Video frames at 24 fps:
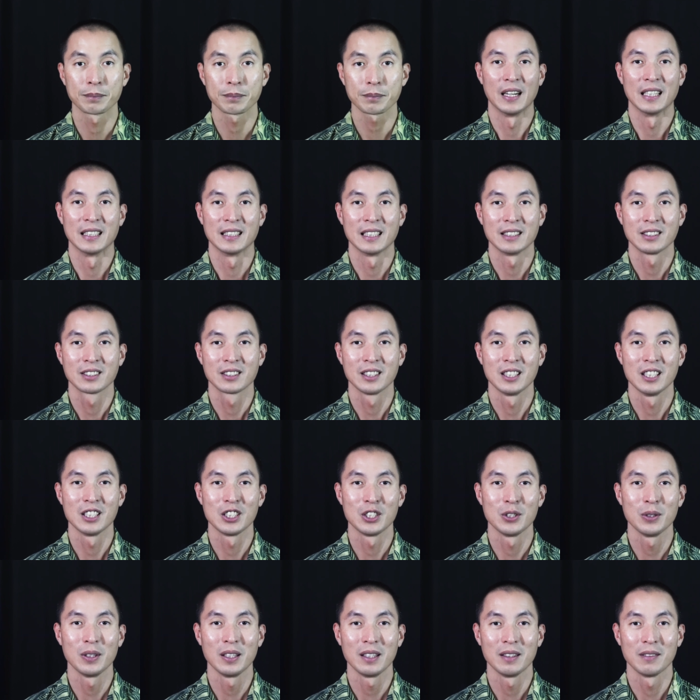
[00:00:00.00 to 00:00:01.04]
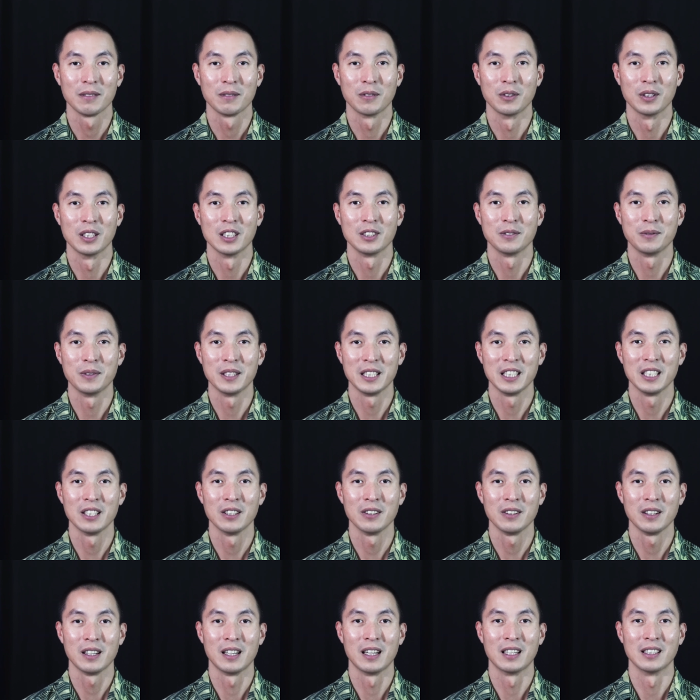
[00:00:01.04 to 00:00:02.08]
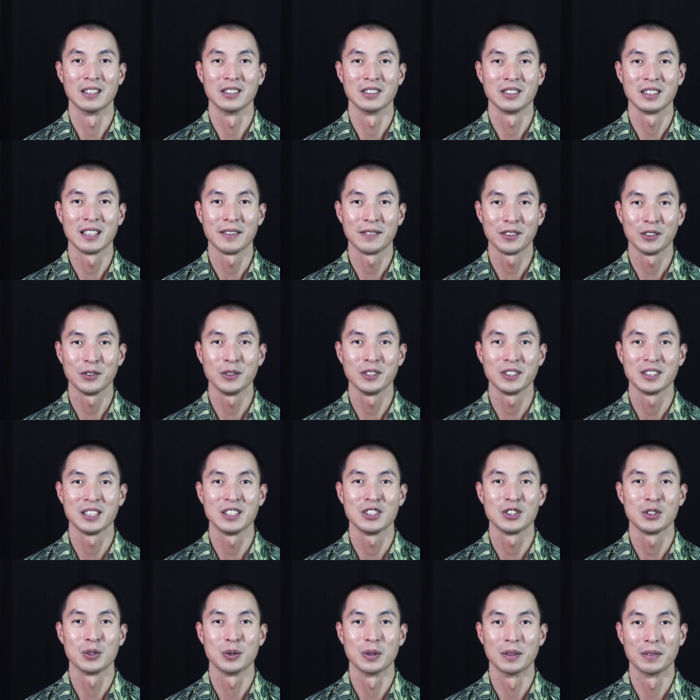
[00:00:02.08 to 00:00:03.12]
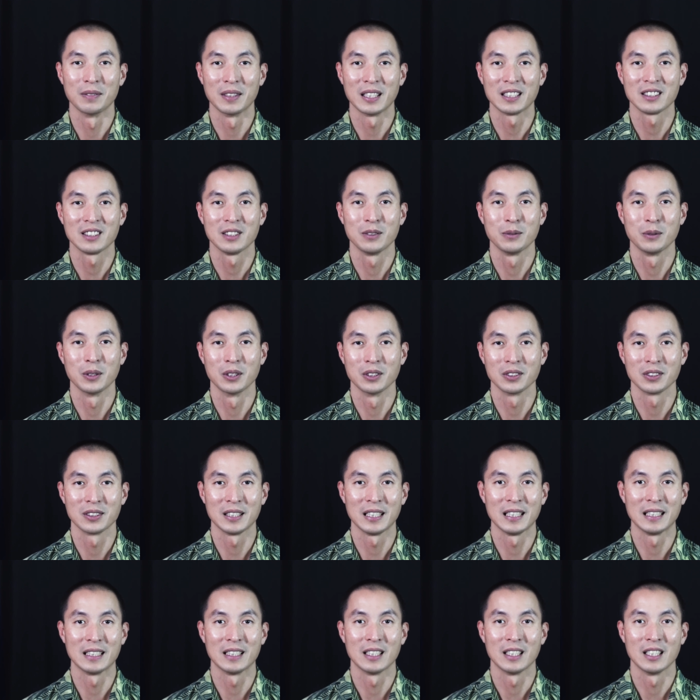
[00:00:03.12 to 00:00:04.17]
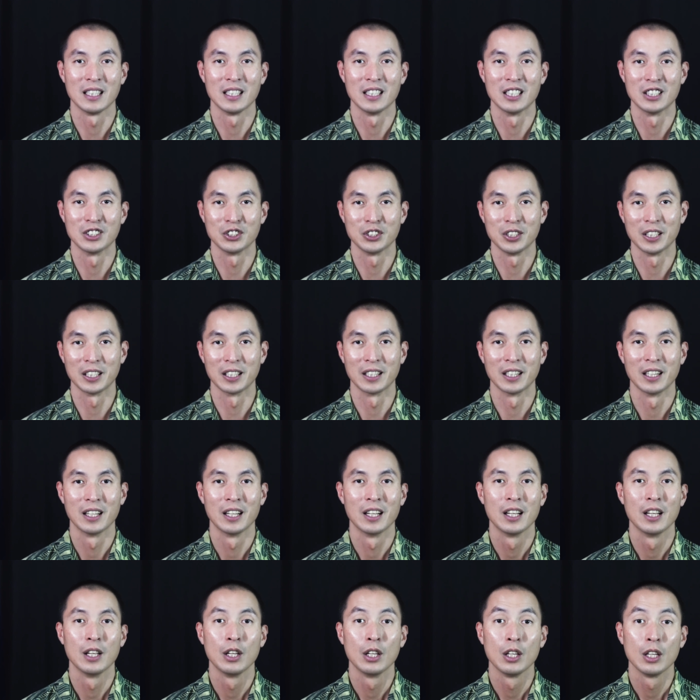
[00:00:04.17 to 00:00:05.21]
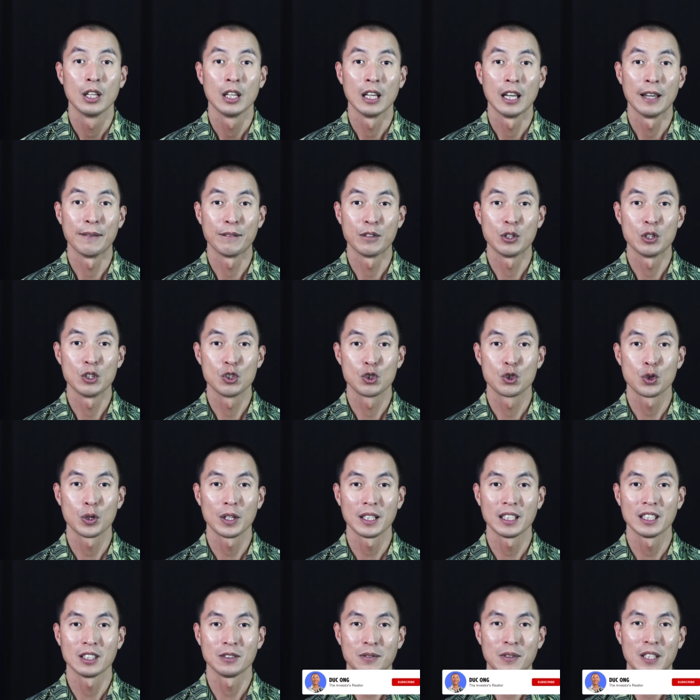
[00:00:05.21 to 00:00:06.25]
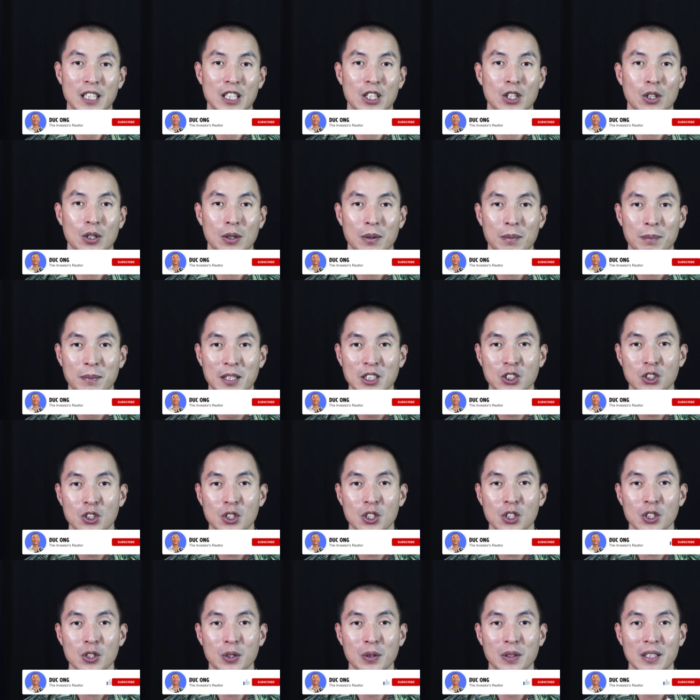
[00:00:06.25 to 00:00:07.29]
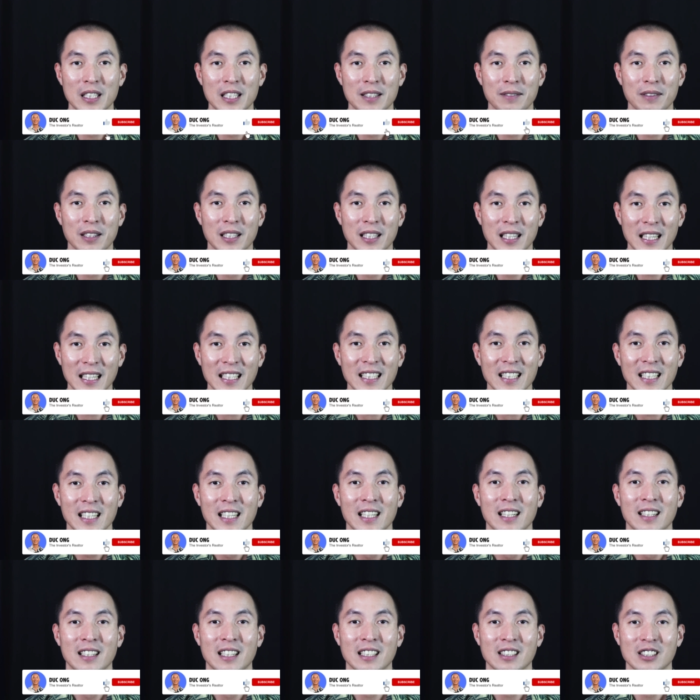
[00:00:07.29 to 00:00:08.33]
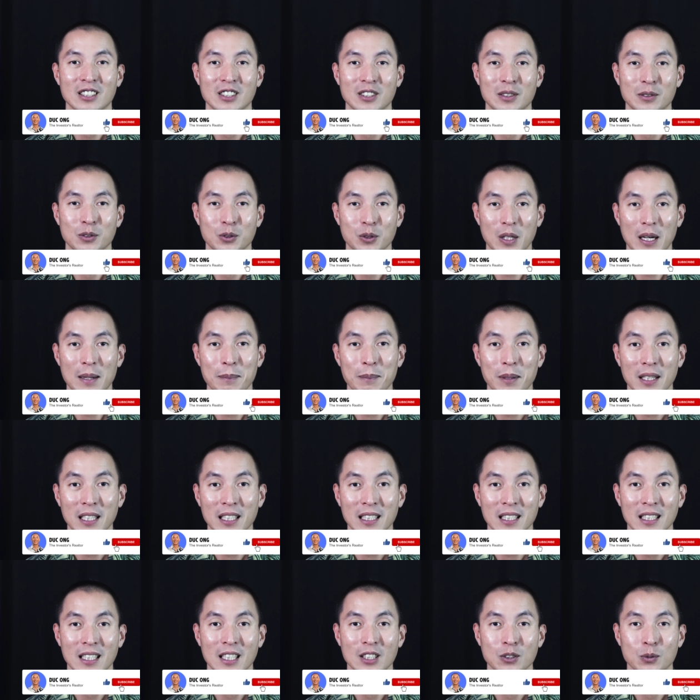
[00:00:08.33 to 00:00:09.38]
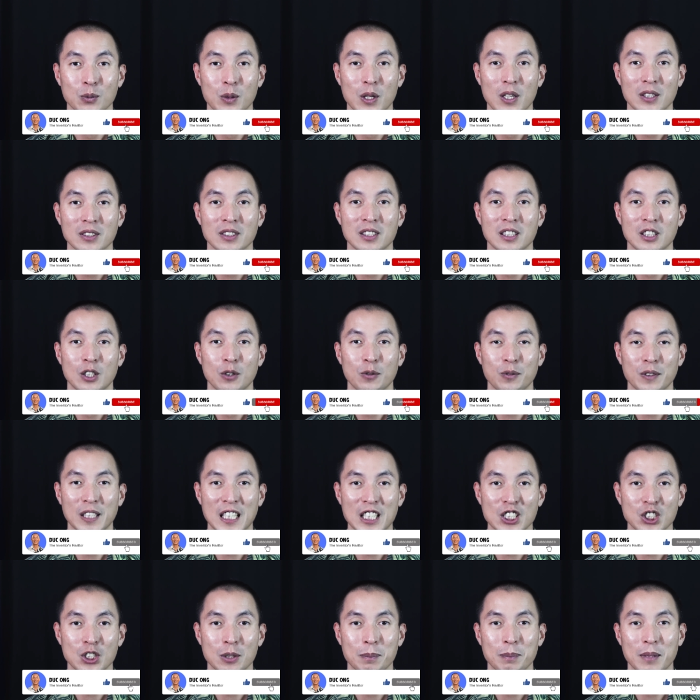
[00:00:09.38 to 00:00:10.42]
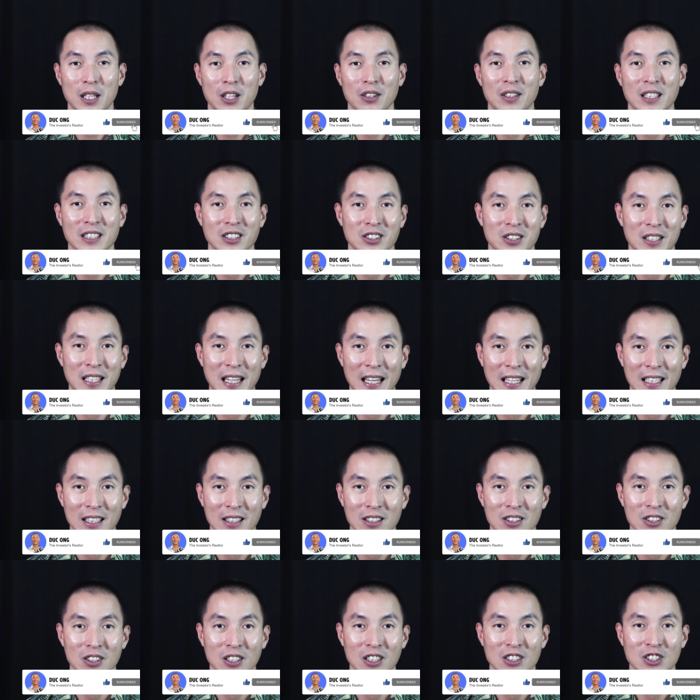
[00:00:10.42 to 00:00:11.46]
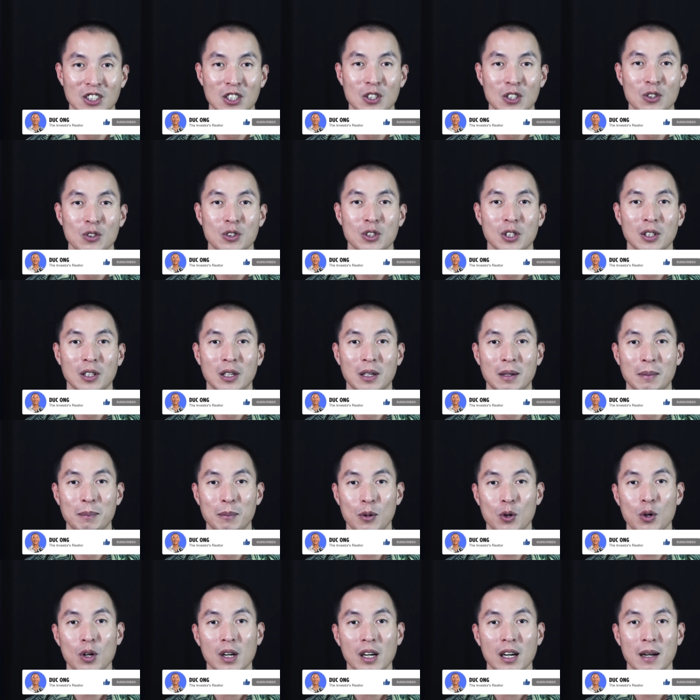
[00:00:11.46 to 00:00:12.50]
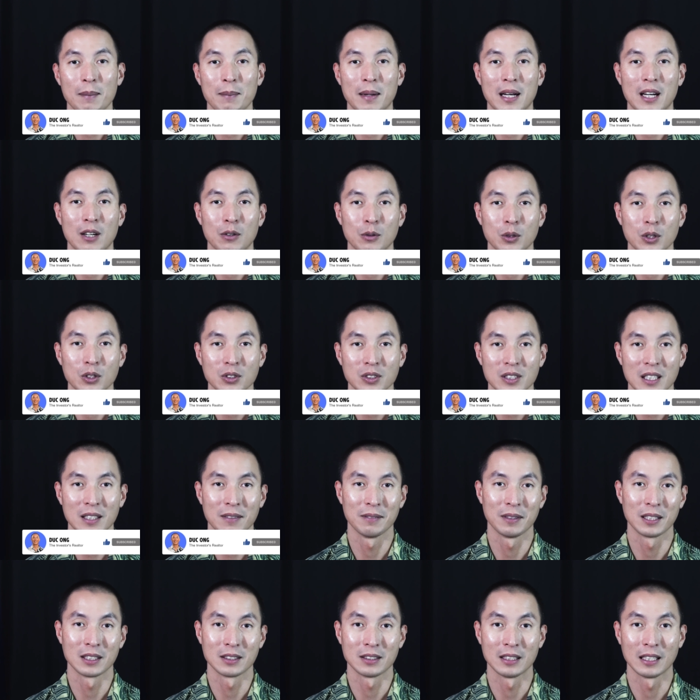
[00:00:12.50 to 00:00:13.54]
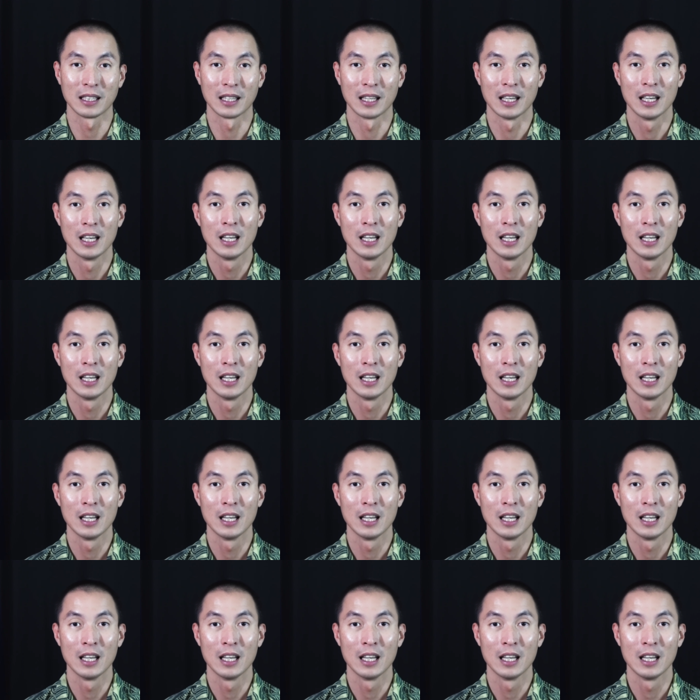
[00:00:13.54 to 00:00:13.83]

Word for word: Alright, that's going to do it for this video on the 7 reasons to invest in real estate this year. If you enjoyed this video, make sure you leave a like, click the subscribe button as well as the notification bell next to that to continue to learn more about real estate investing.